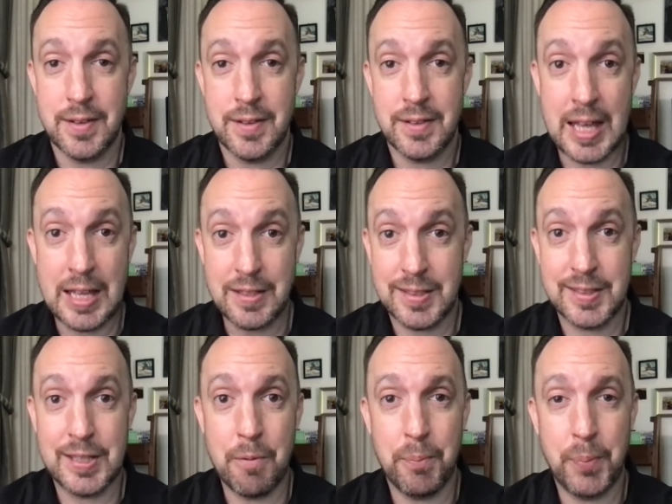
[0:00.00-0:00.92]
That
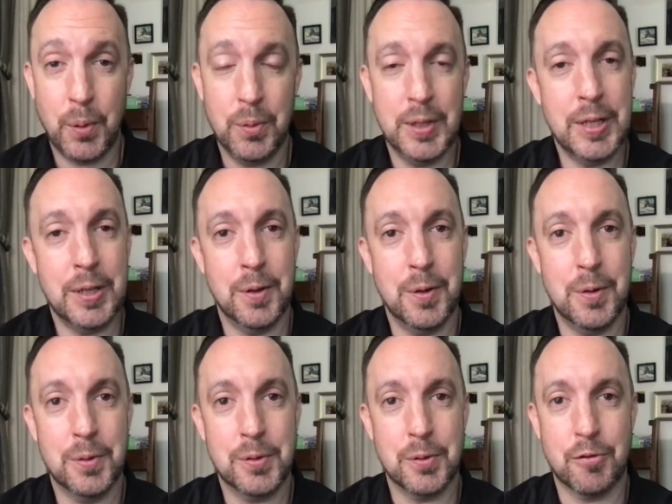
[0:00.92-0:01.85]
simple little
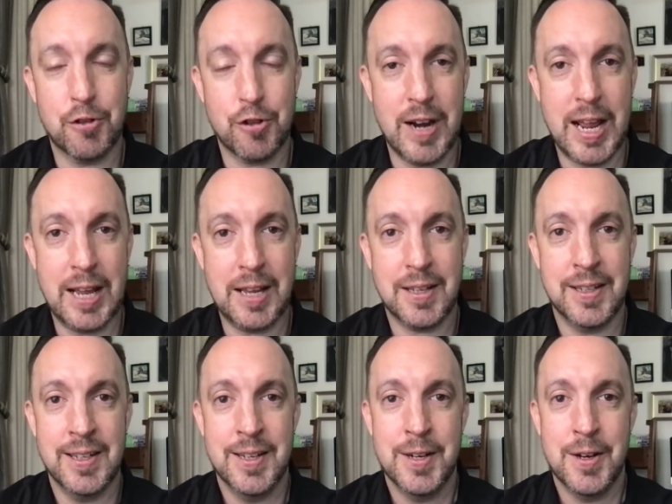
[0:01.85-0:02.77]
sort of trick
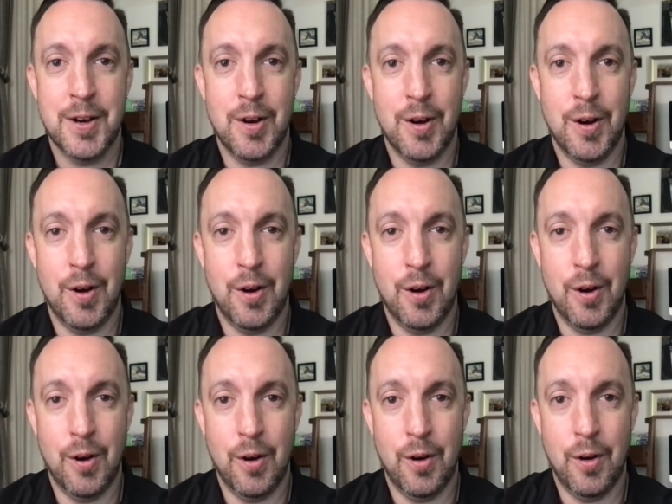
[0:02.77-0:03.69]

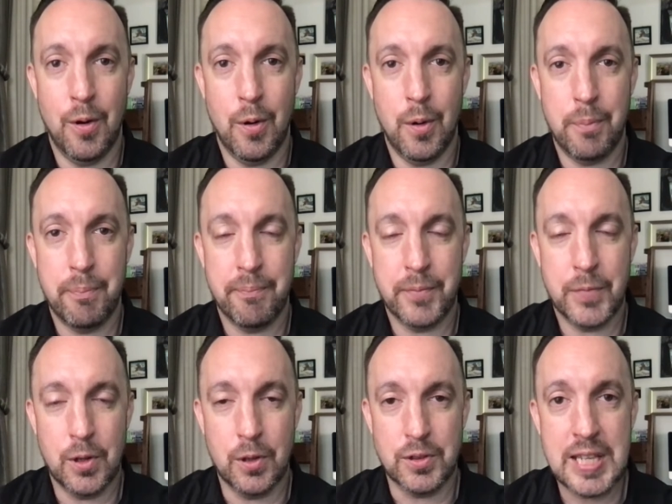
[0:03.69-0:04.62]
or
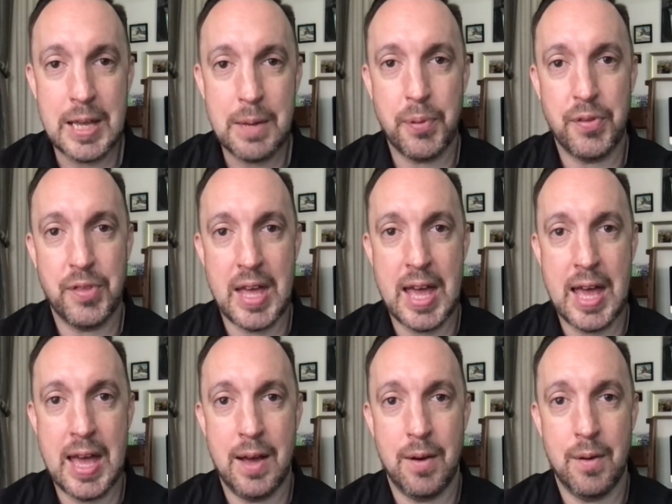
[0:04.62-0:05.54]
tip
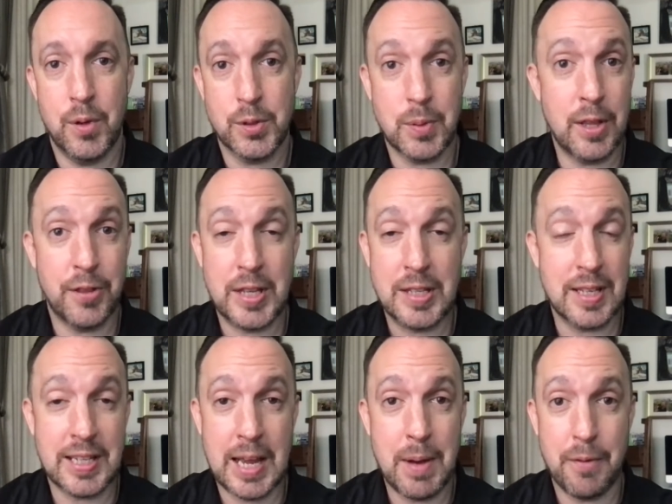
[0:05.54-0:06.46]
there was one of the things that
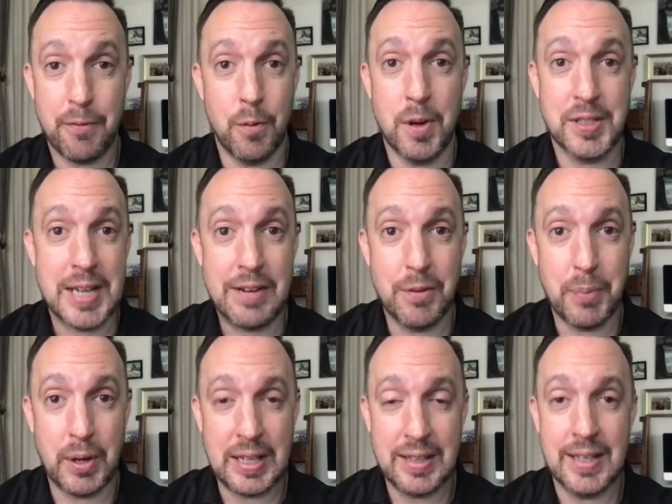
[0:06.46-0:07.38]
came up for almost
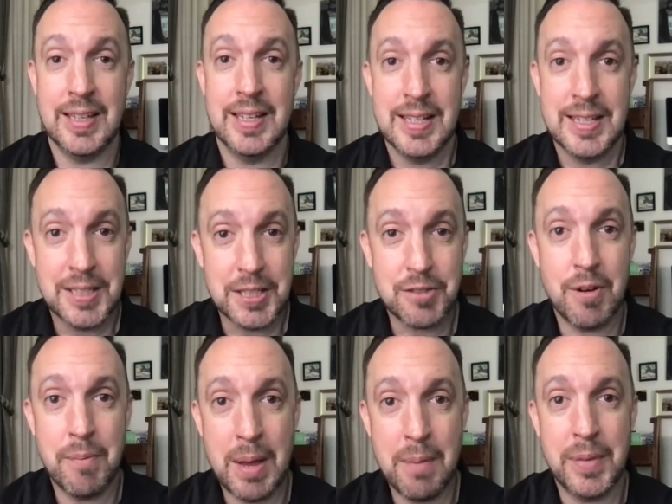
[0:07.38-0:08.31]
everybody, that just
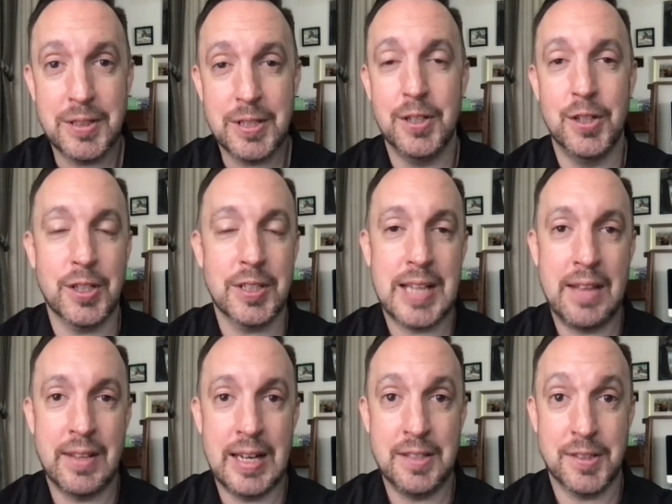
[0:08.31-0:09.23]
remember to look down
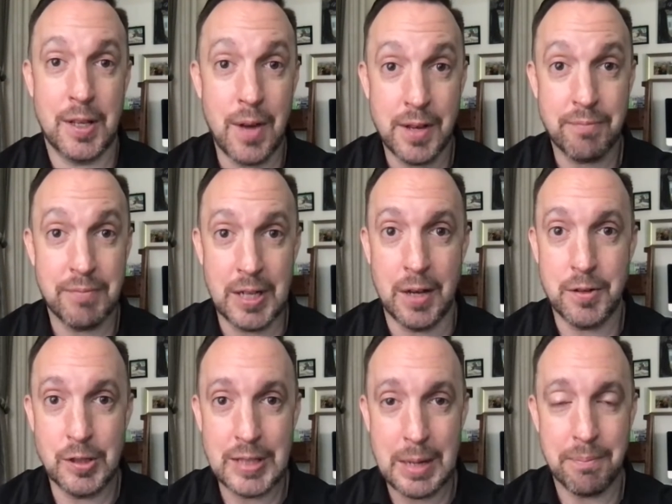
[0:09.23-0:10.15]
the lens. So I
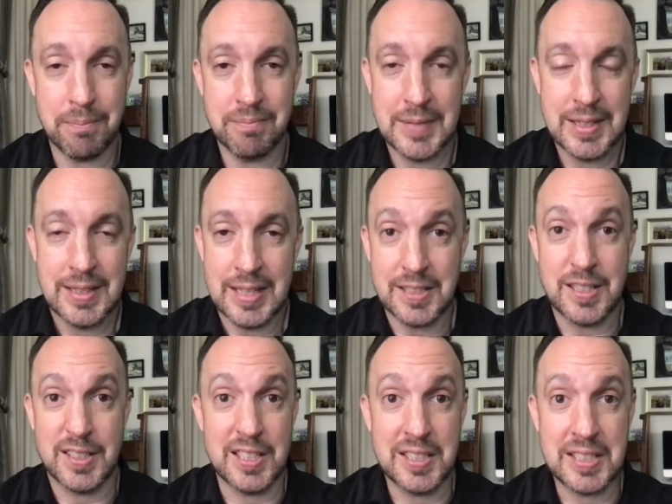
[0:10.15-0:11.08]
use that. It's
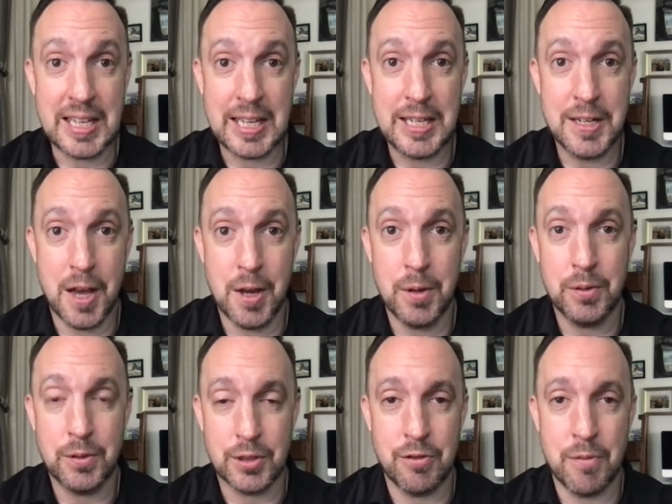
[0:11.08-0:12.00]
just a sticky note
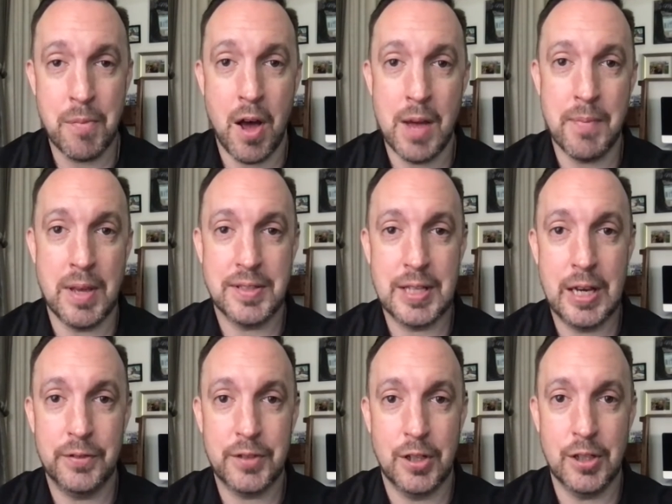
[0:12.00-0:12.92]
to remind
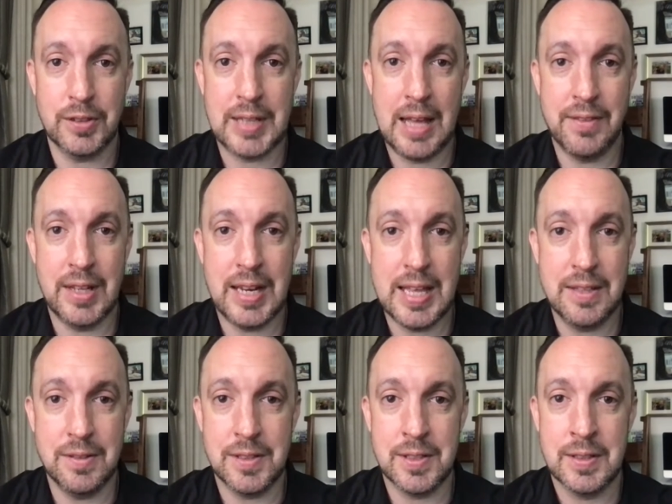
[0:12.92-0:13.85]
myself to look down the
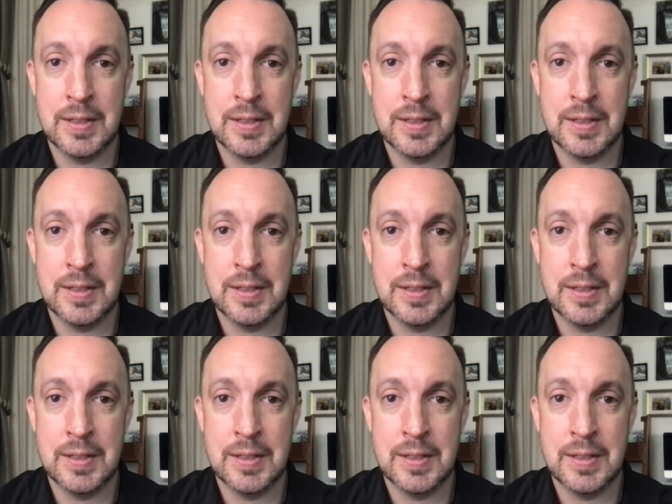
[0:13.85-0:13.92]
lens.